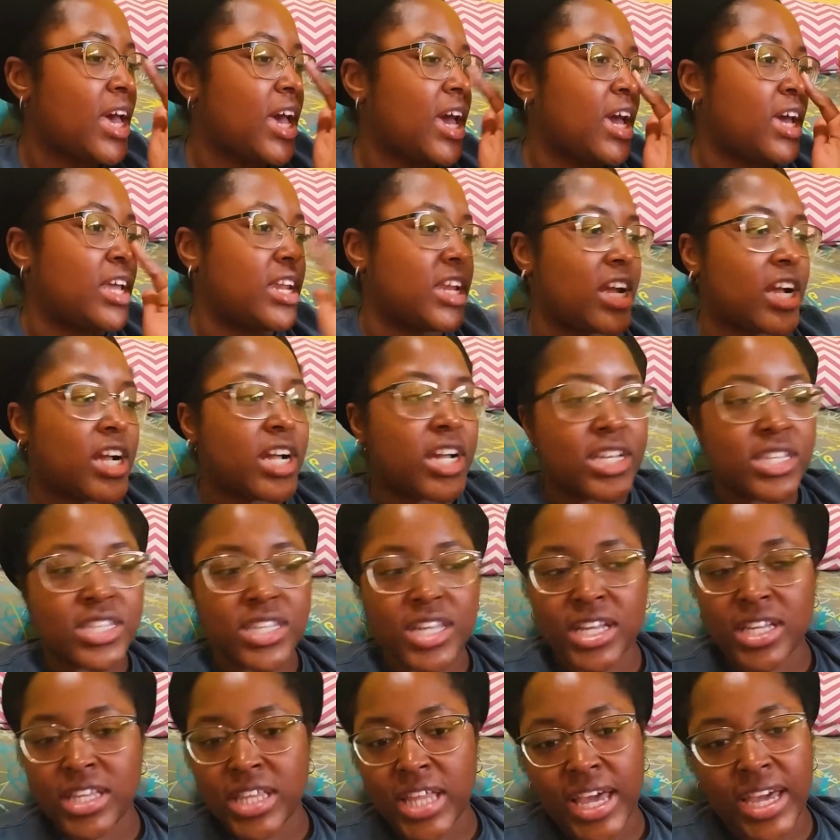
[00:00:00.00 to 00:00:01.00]
and
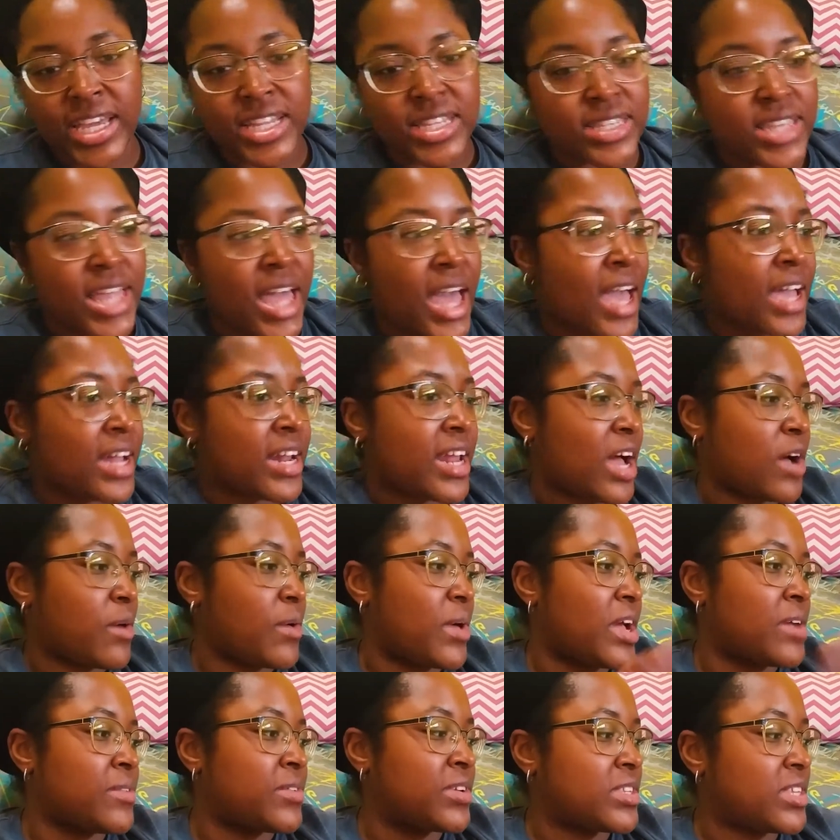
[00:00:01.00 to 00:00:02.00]
everything like that, and how
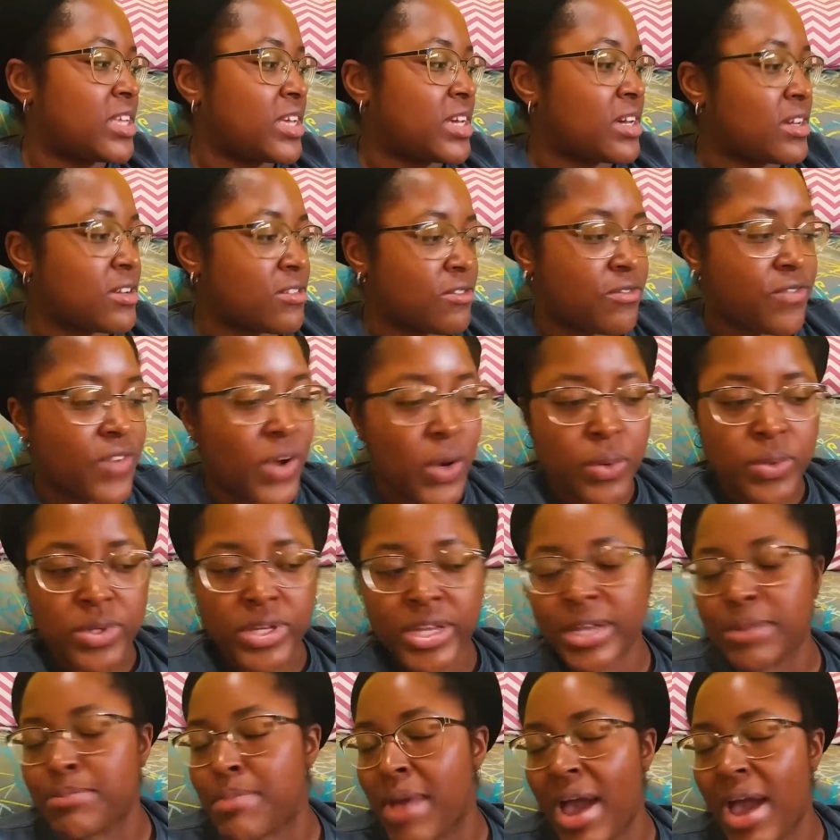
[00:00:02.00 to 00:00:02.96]
everything unfolded.